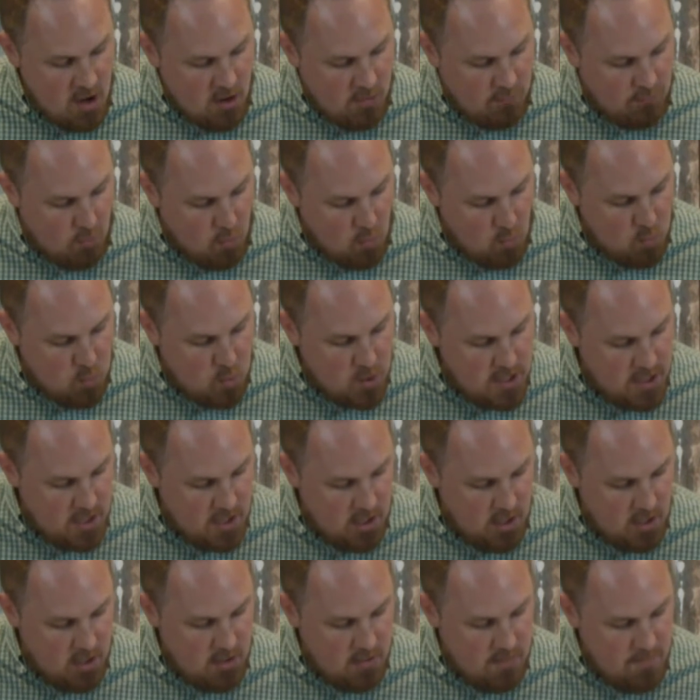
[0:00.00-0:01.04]
"For
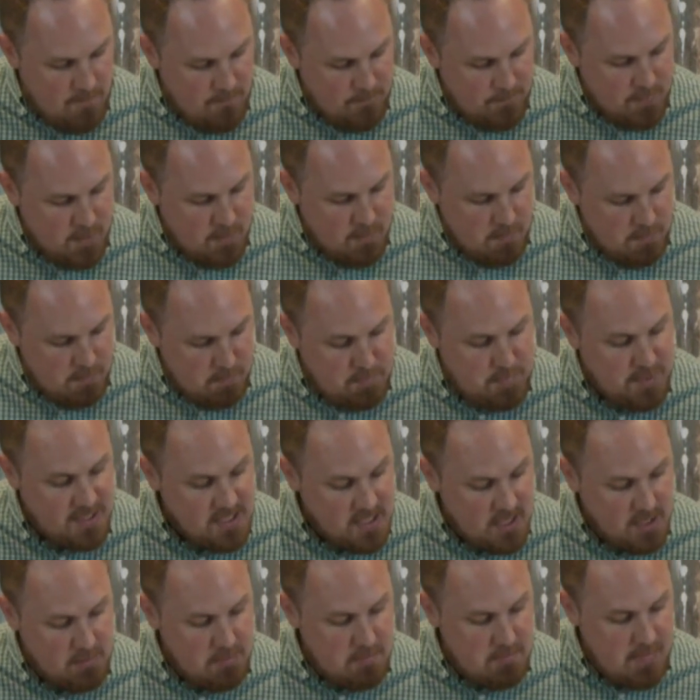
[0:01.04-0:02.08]
we,
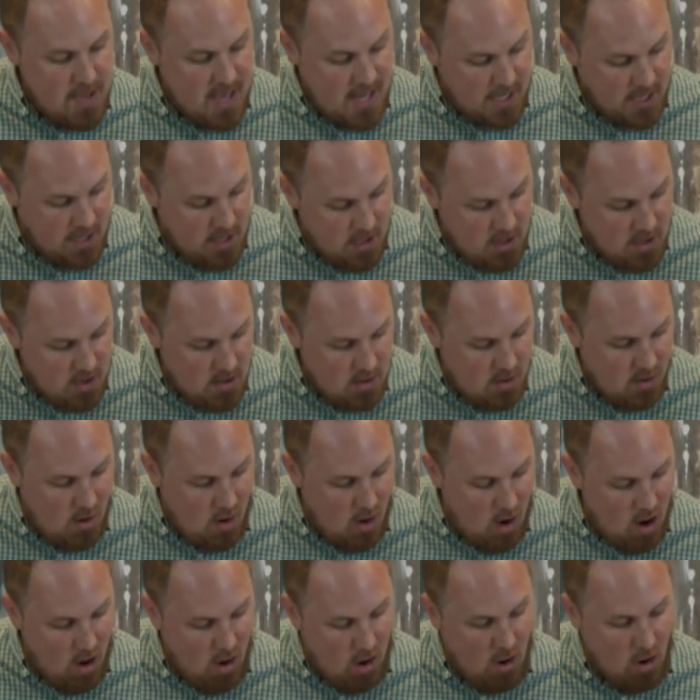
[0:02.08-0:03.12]
being many,
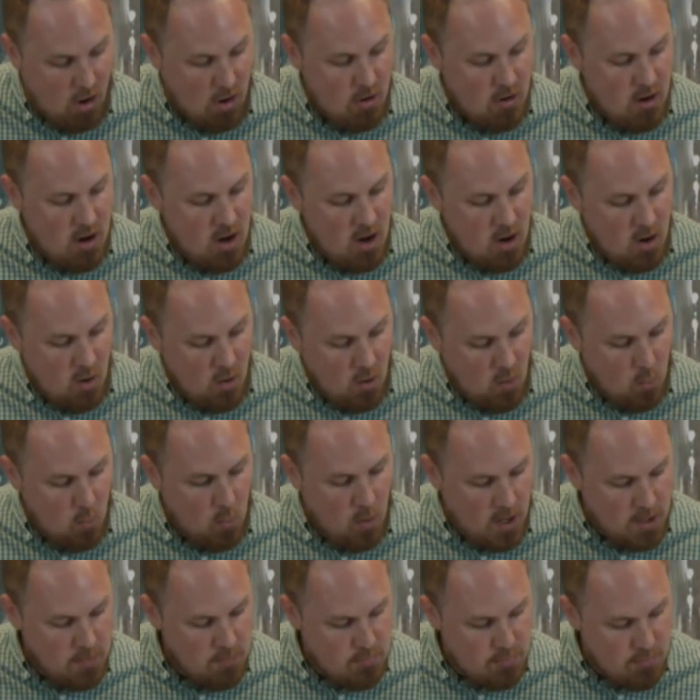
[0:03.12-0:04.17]
are
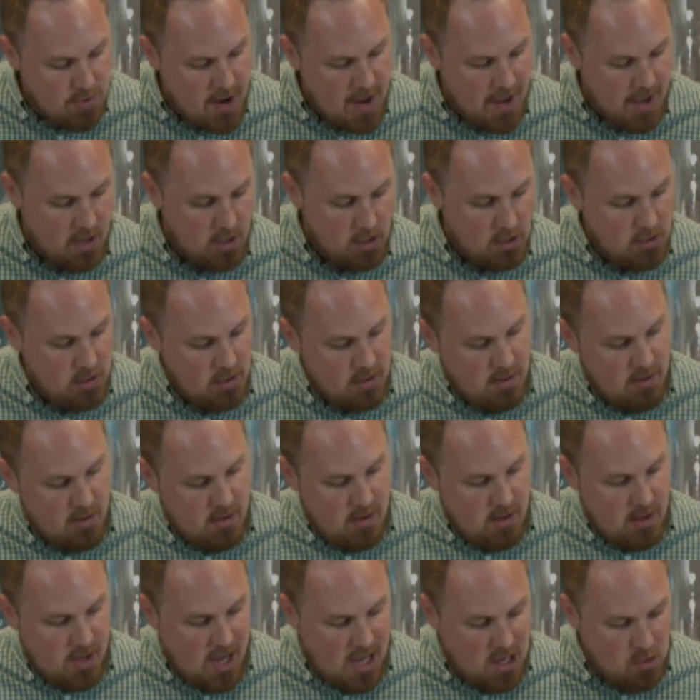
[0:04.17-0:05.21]
one bread
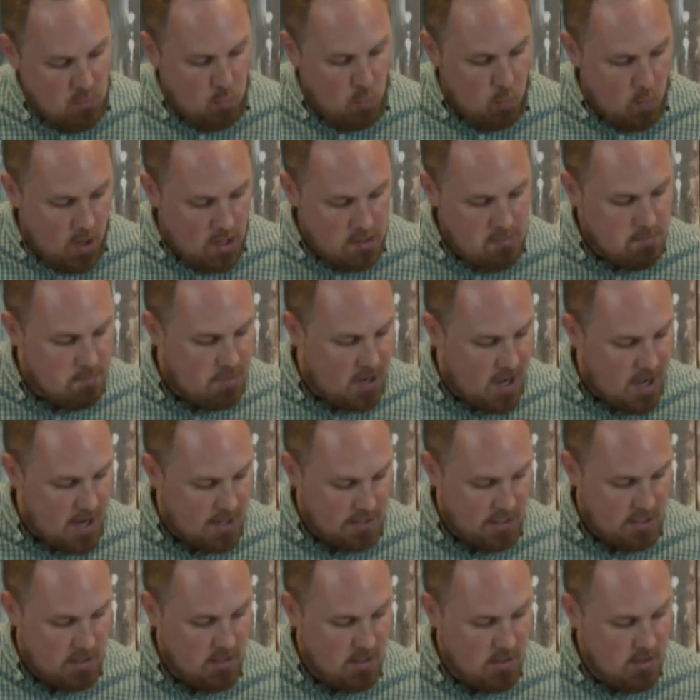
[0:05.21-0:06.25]
and one
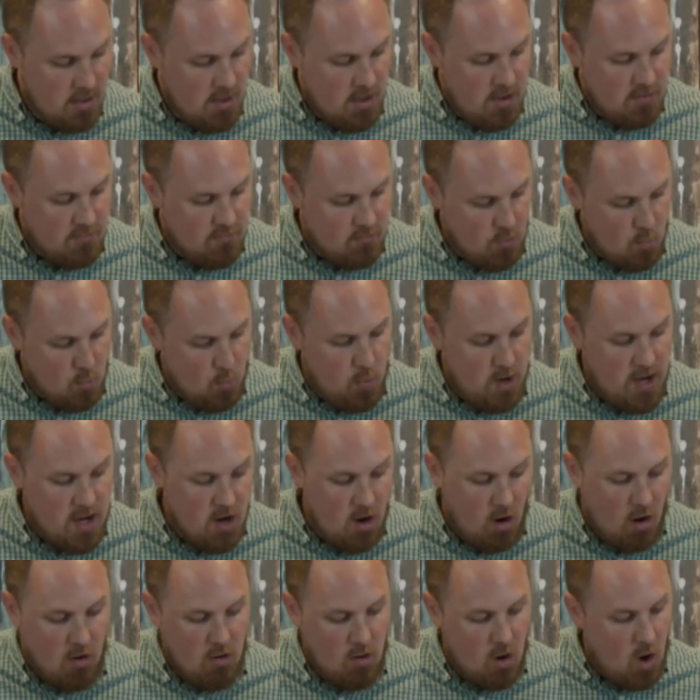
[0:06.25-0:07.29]
body. For we
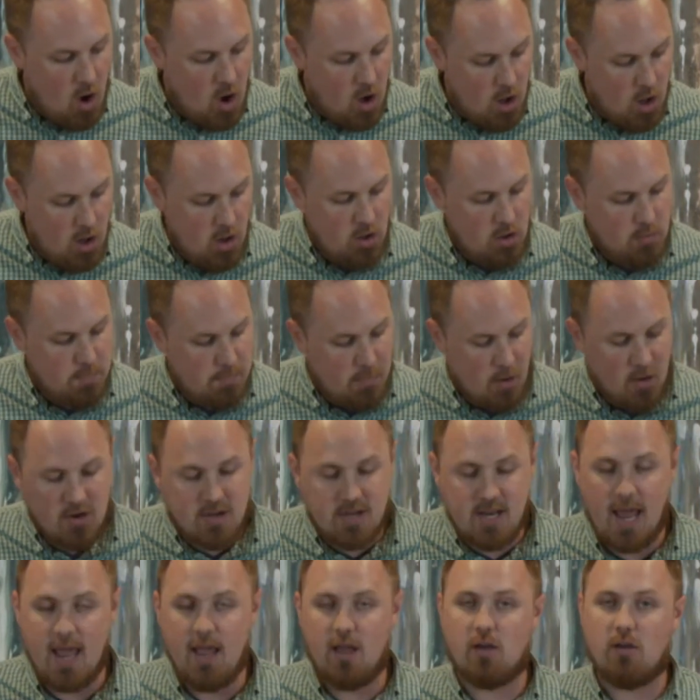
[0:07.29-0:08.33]
are all
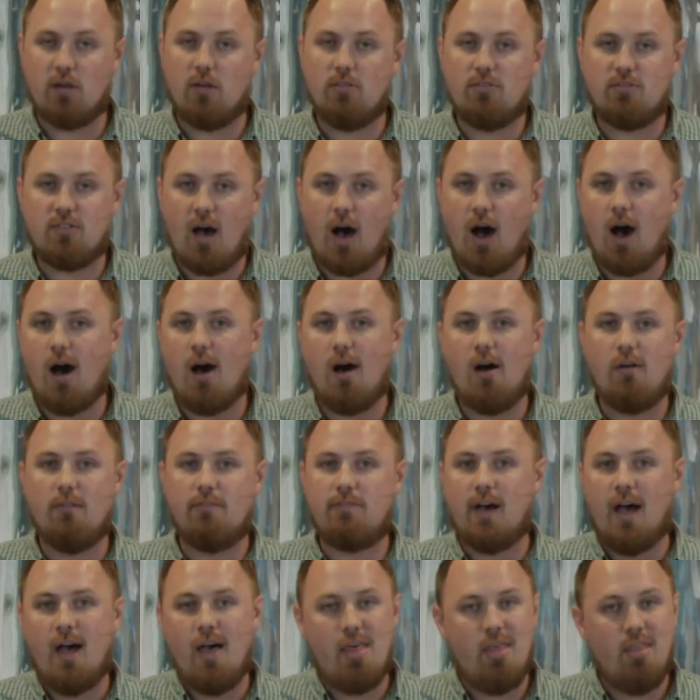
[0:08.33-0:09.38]
partakers of
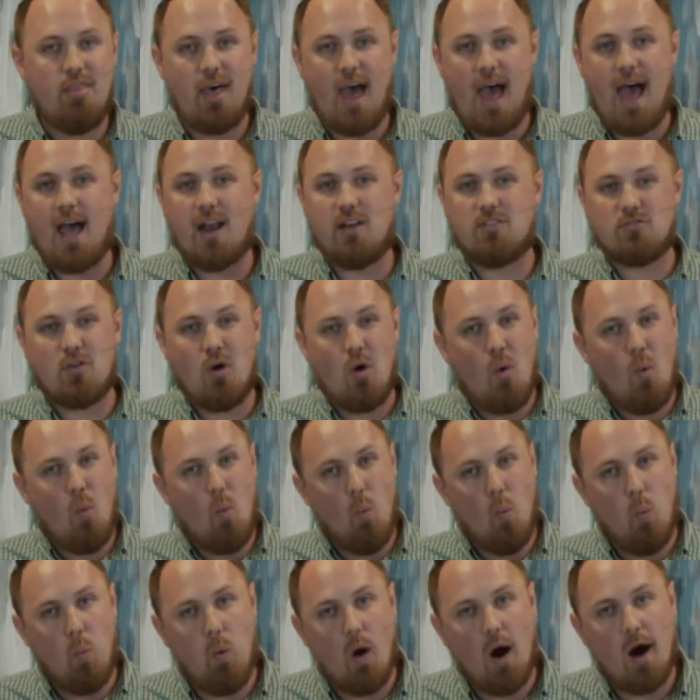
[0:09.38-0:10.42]
that
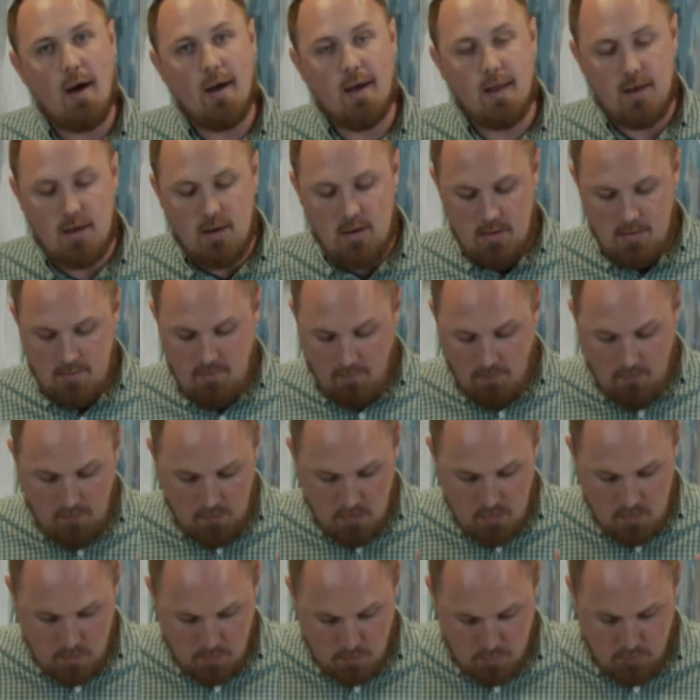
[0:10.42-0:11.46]
one
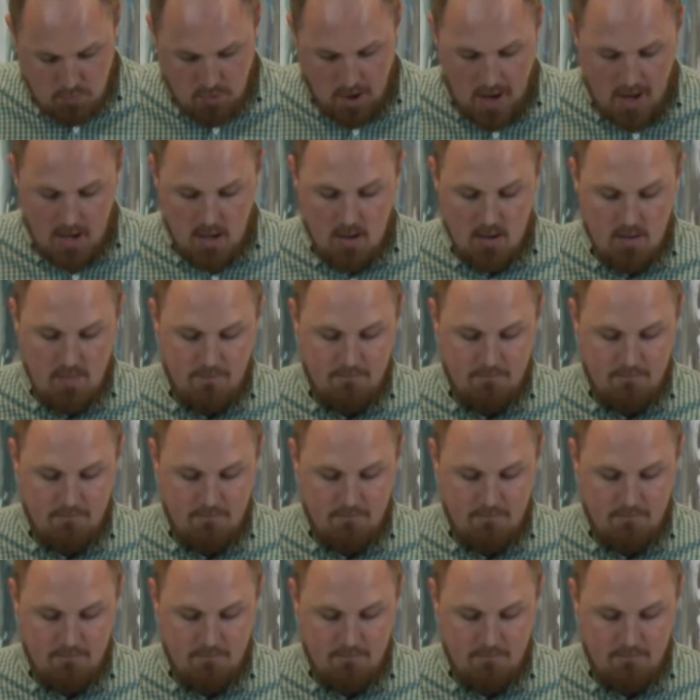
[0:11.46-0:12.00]
bread."